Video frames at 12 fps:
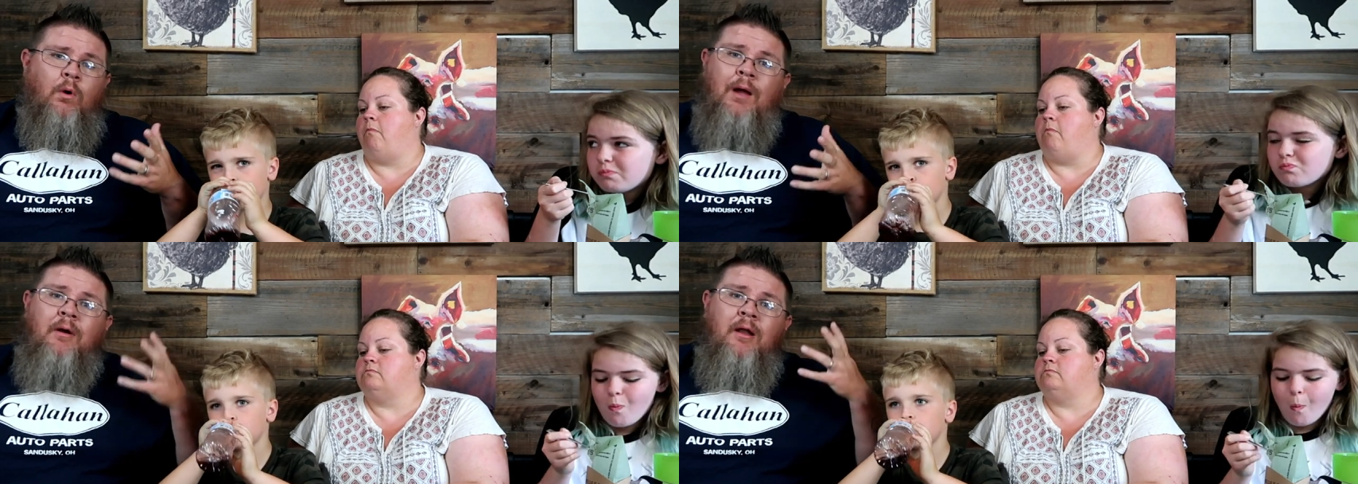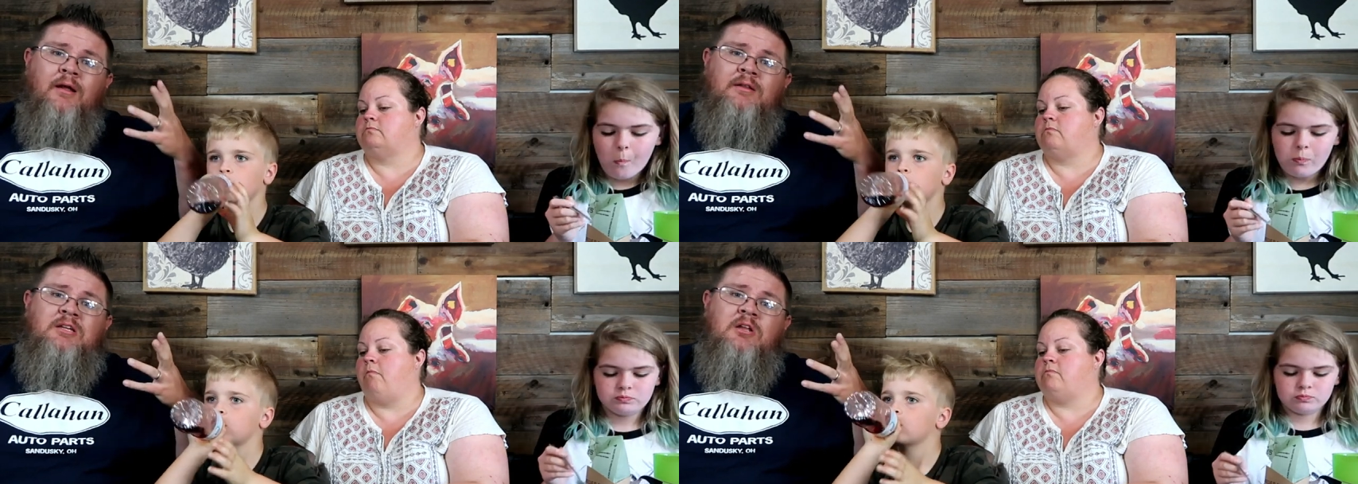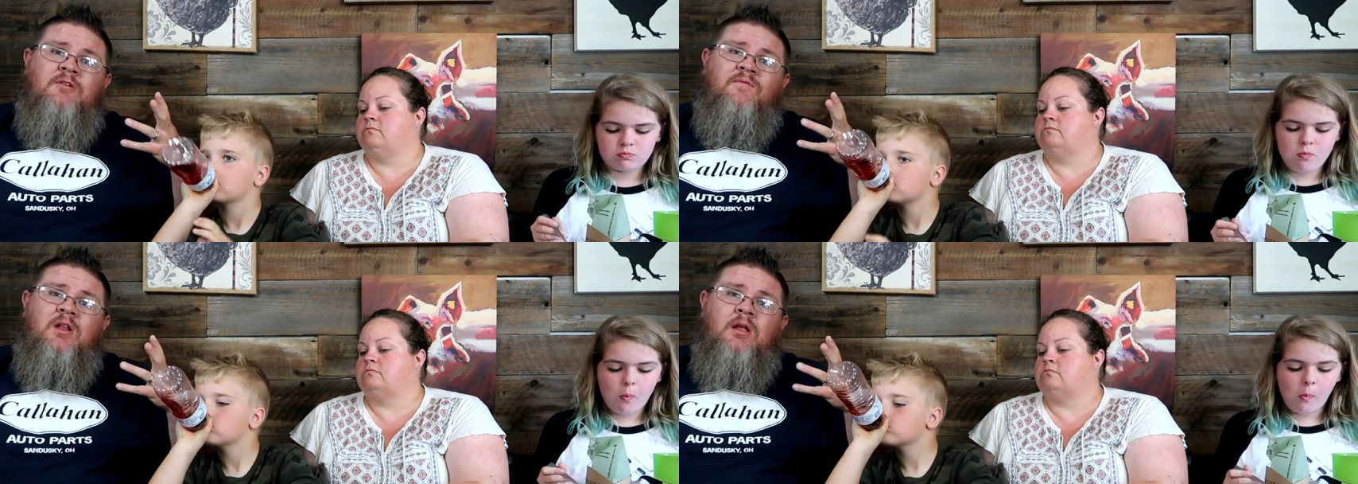Speaker 1: why am I not
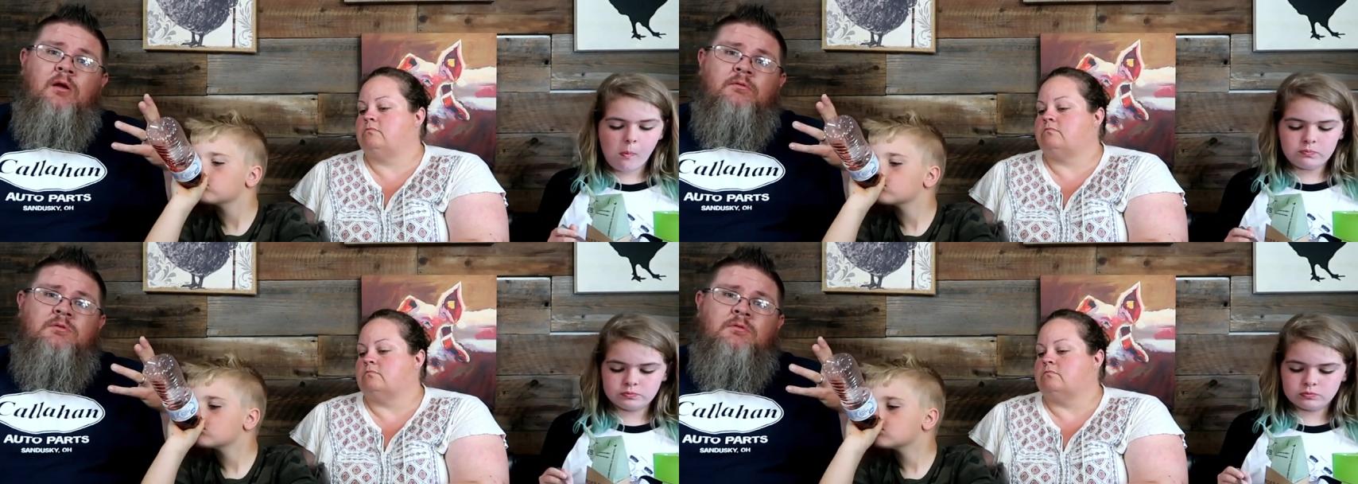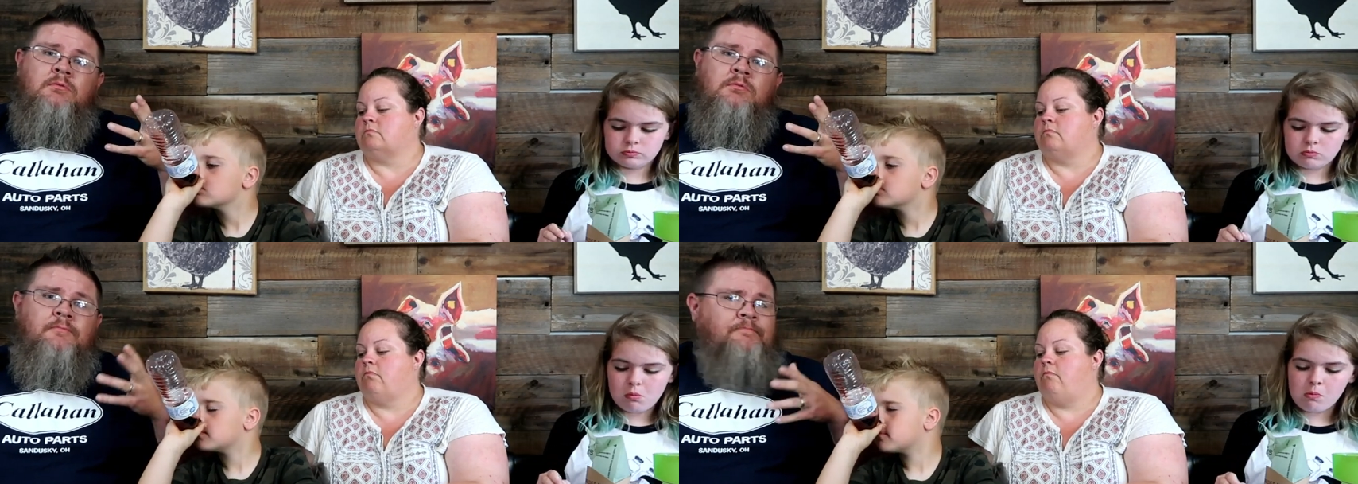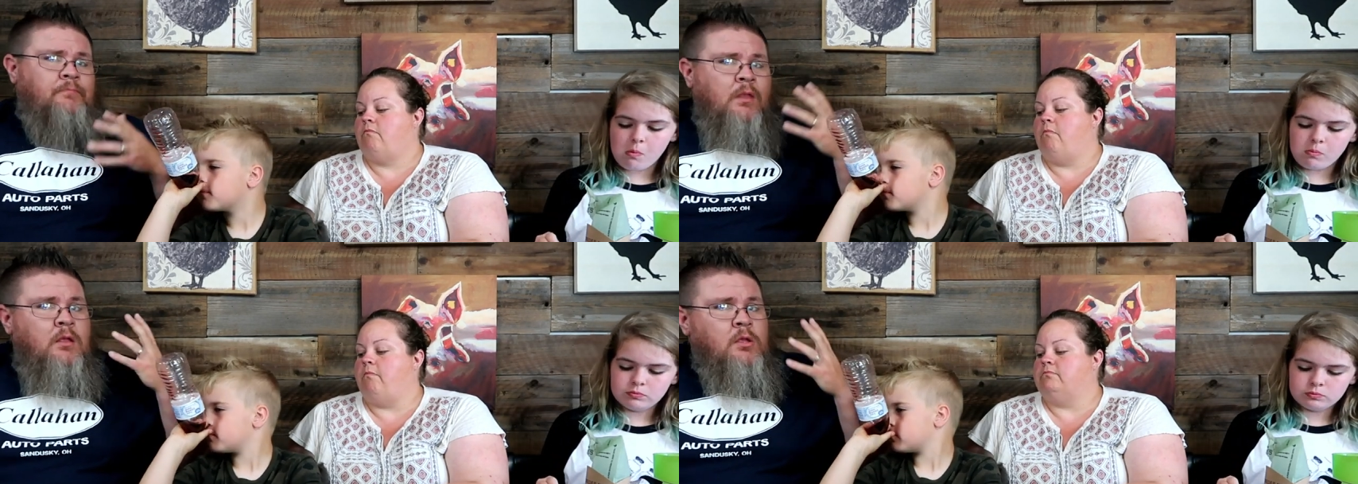seeing your videos?
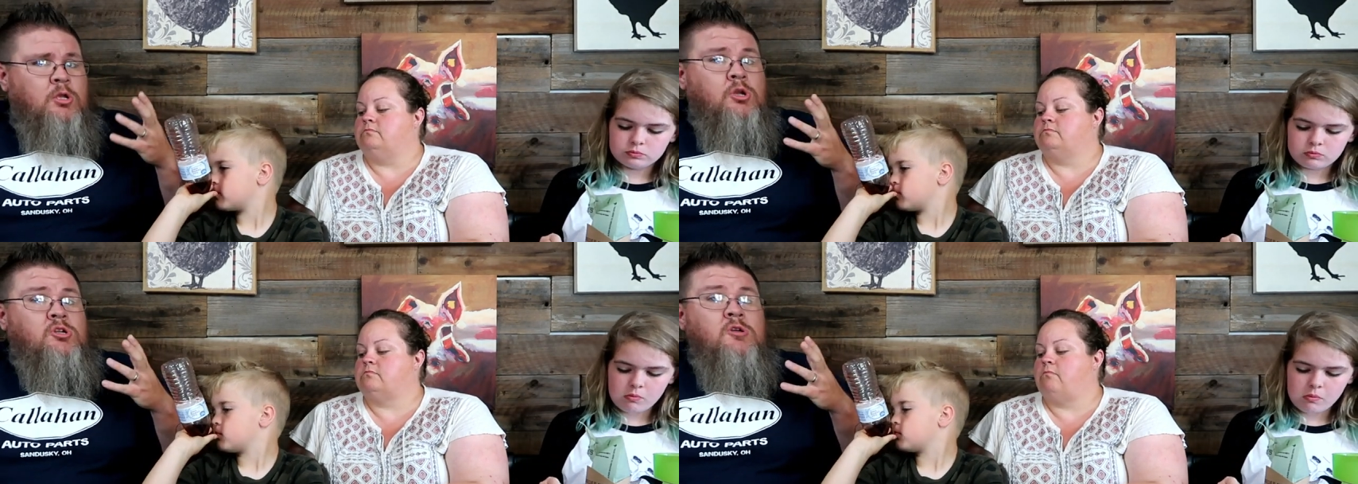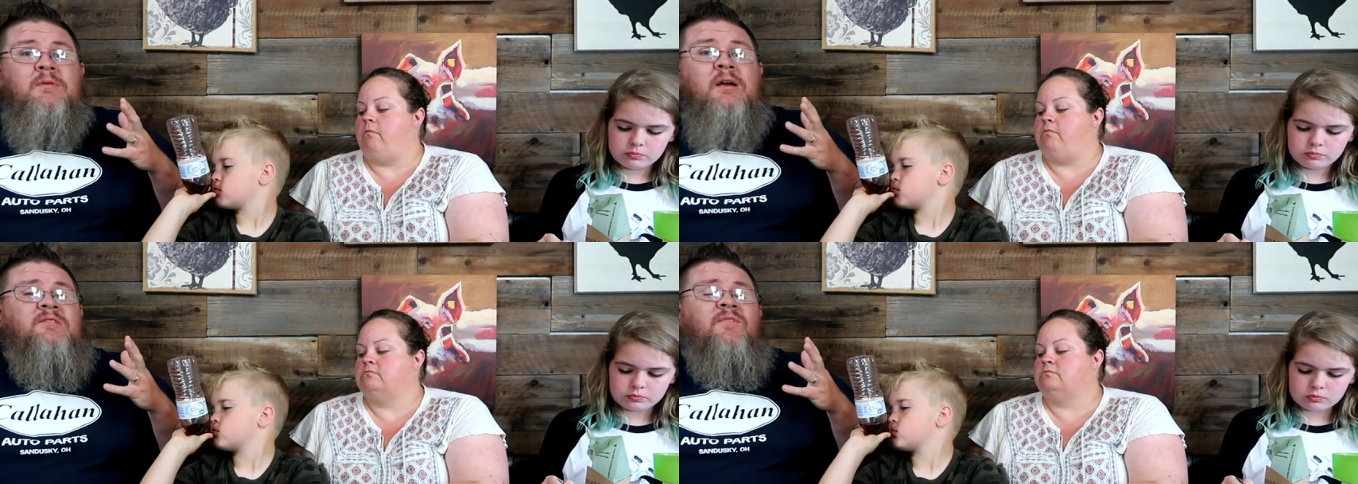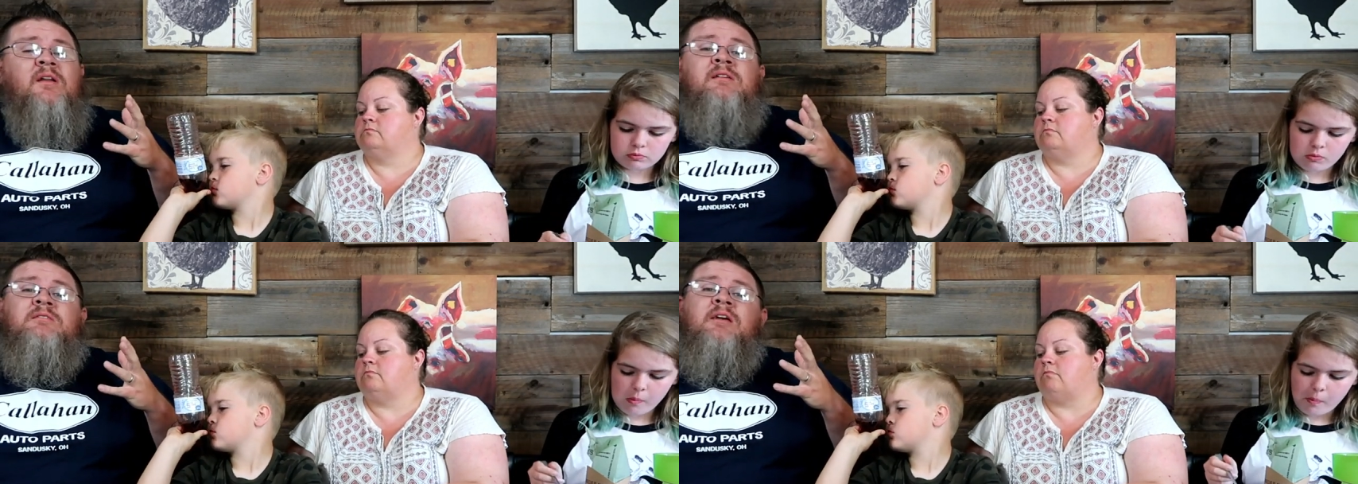YouTube does
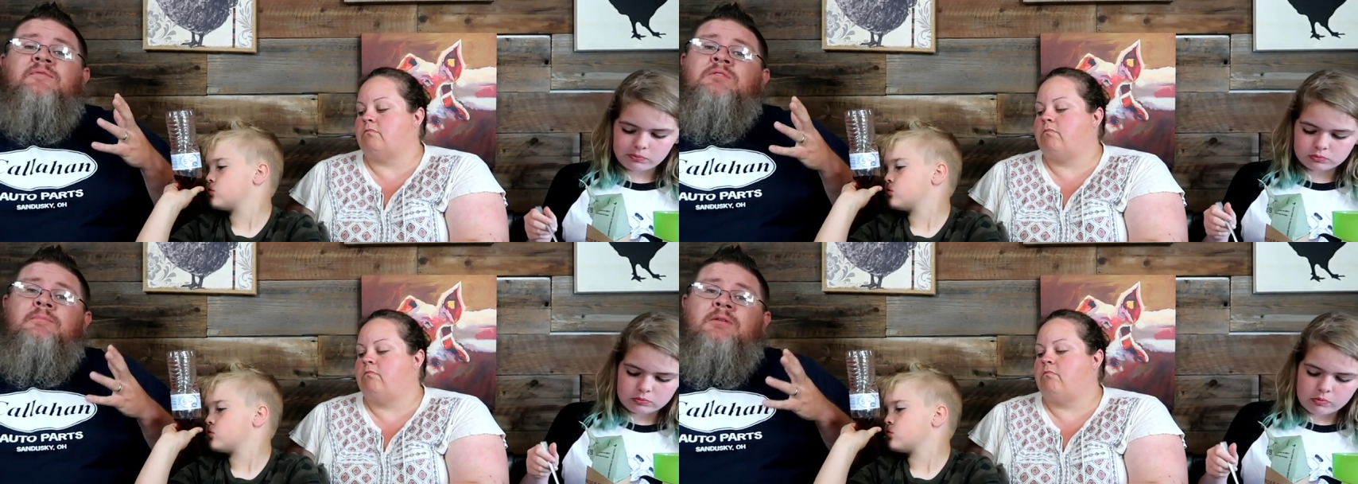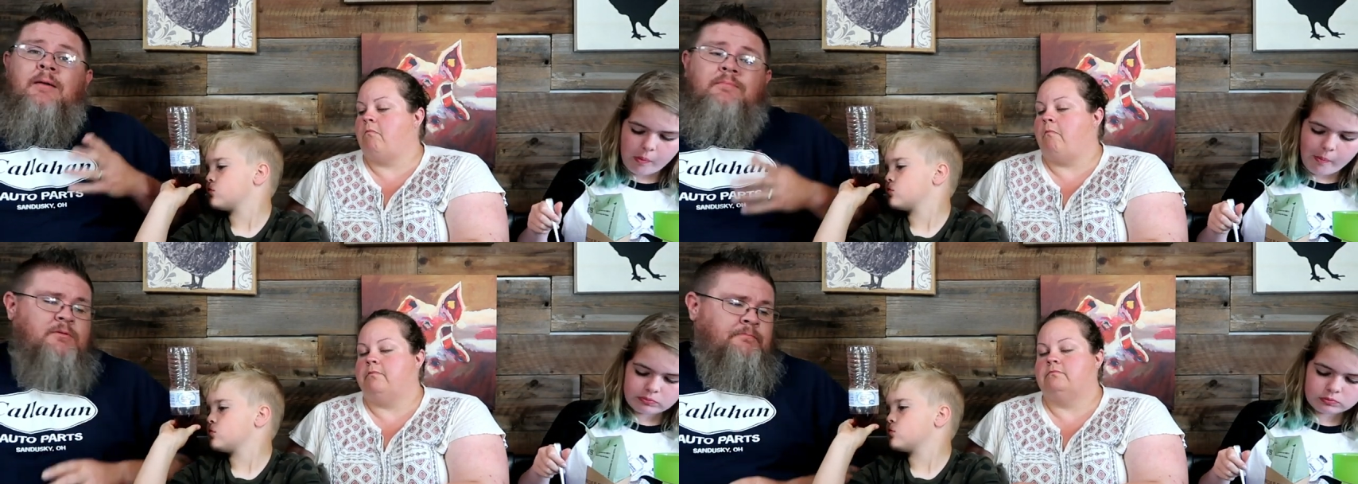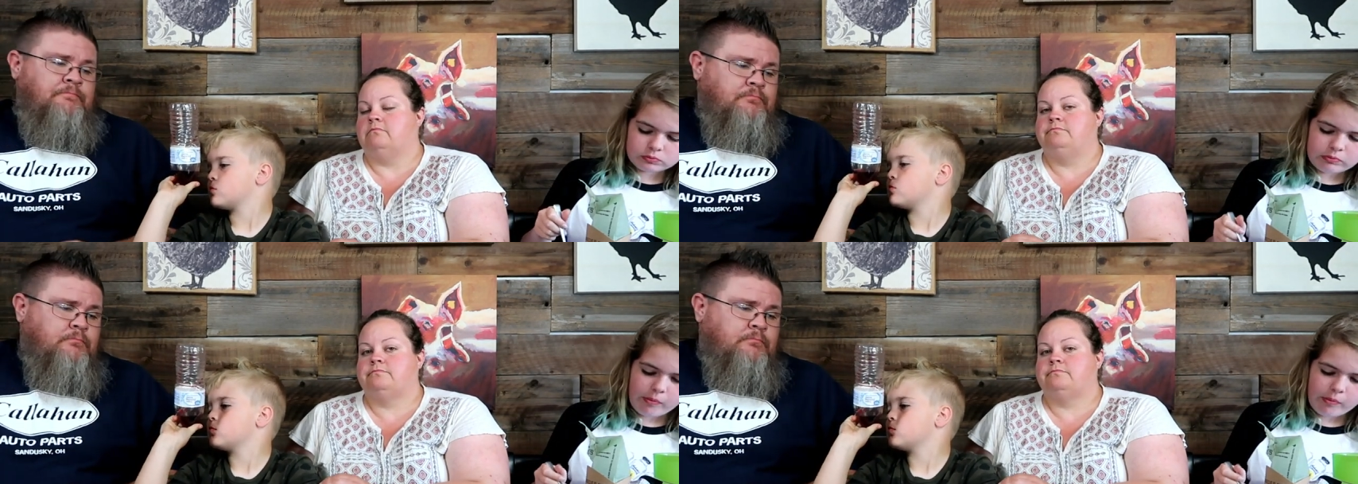funny stuff sometimes.